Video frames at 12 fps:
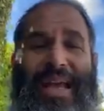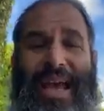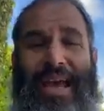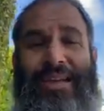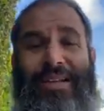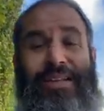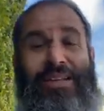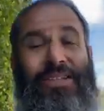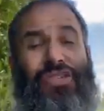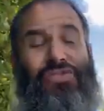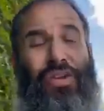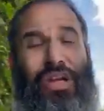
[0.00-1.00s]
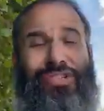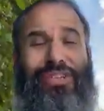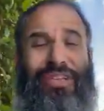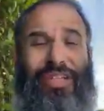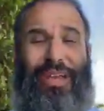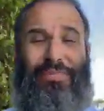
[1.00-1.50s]
And the destruction
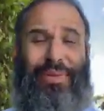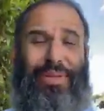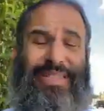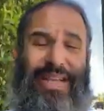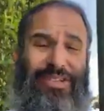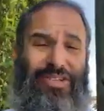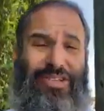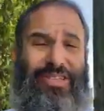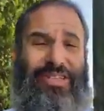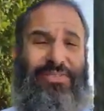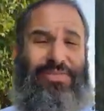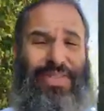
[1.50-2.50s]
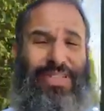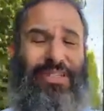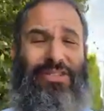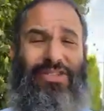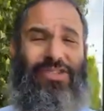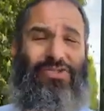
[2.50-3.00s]
of the temple is not just a
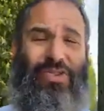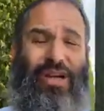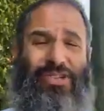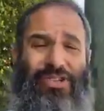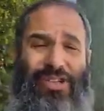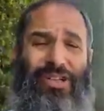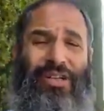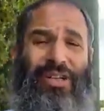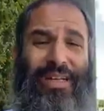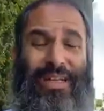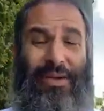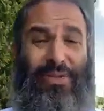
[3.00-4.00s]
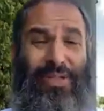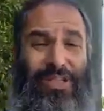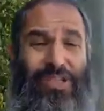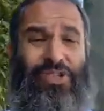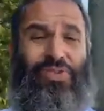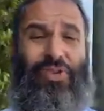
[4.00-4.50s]
physical structure that was
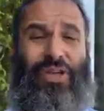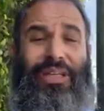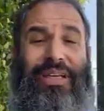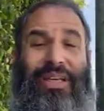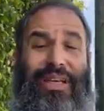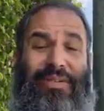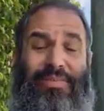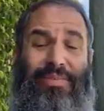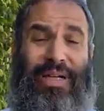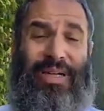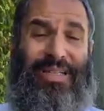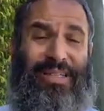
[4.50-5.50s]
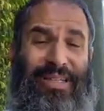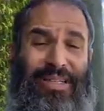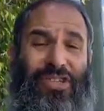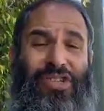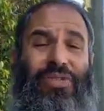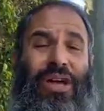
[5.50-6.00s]
destroyed, but it's the
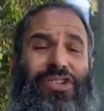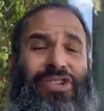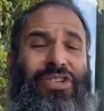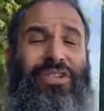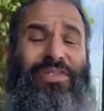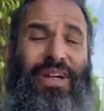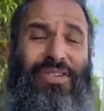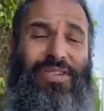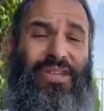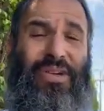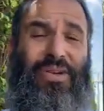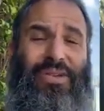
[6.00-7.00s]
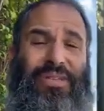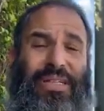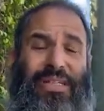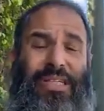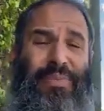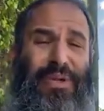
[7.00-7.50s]
destruction of our souls
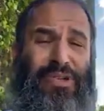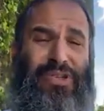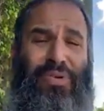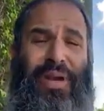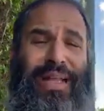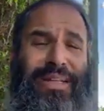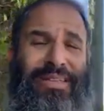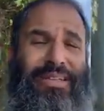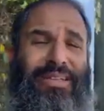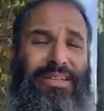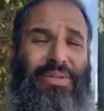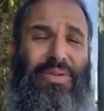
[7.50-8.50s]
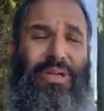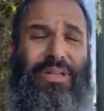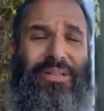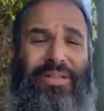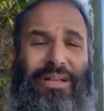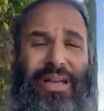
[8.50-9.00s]
and spirituality in the
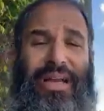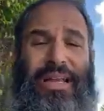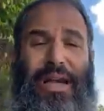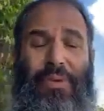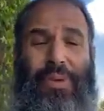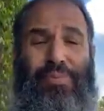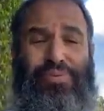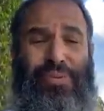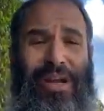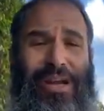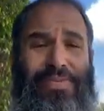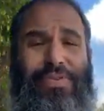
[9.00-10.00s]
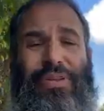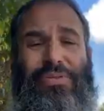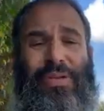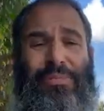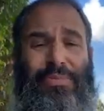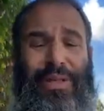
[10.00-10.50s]
world, that we pray for the
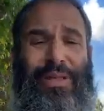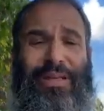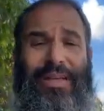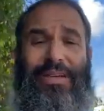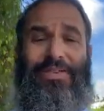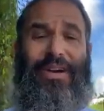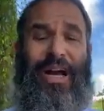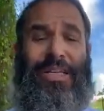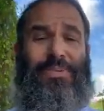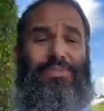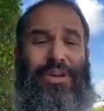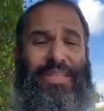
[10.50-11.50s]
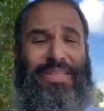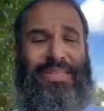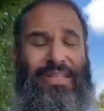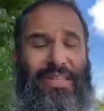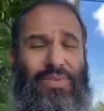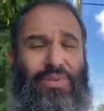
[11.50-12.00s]
rebuilding of God's
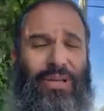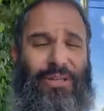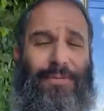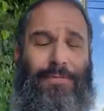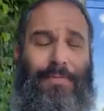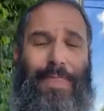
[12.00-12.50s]
presence in the world.